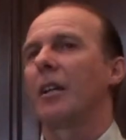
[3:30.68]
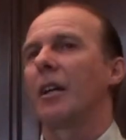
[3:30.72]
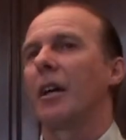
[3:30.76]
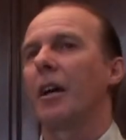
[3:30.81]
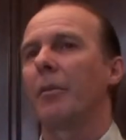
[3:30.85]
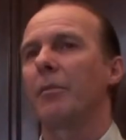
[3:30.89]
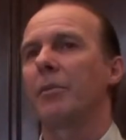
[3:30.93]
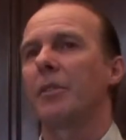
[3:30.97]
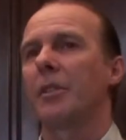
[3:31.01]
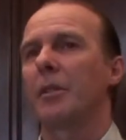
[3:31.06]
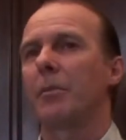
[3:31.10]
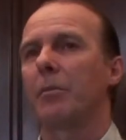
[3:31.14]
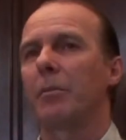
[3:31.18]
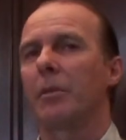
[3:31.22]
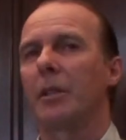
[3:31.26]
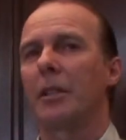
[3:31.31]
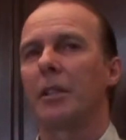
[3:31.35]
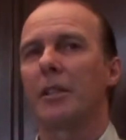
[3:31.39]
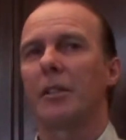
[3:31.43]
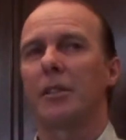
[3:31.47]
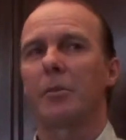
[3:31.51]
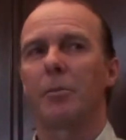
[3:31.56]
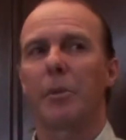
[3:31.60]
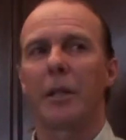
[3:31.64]
I'm
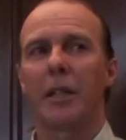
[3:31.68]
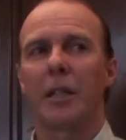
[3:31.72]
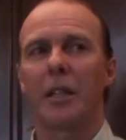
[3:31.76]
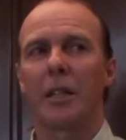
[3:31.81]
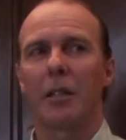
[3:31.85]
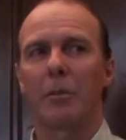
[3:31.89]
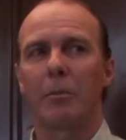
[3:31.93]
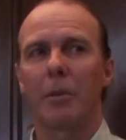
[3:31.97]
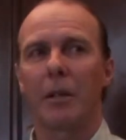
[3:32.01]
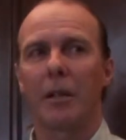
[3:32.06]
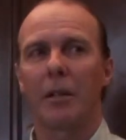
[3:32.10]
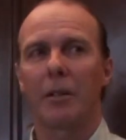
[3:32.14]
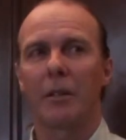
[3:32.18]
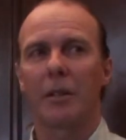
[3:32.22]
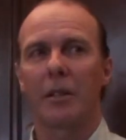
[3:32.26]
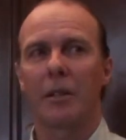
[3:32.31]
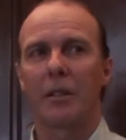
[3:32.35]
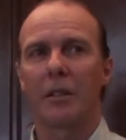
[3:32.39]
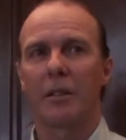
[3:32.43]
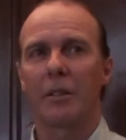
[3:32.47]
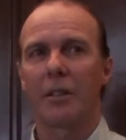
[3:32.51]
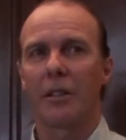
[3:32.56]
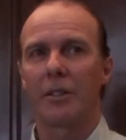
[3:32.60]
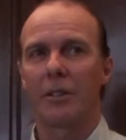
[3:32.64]
simply speaking about
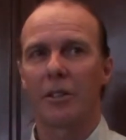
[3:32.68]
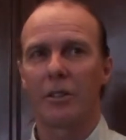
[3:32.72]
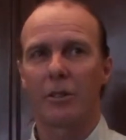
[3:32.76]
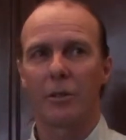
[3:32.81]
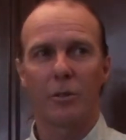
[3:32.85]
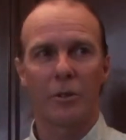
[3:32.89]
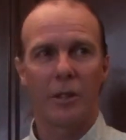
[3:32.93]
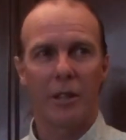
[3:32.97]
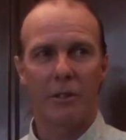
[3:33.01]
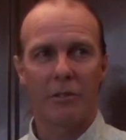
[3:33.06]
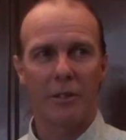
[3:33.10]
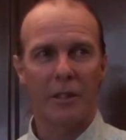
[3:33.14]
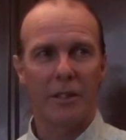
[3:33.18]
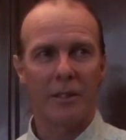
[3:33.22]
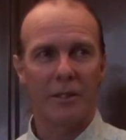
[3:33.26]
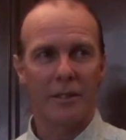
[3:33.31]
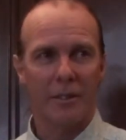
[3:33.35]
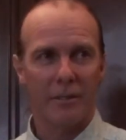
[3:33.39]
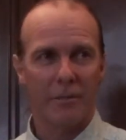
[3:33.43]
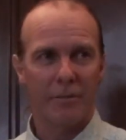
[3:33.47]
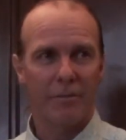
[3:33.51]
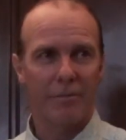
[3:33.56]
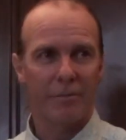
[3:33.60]
this is all there is.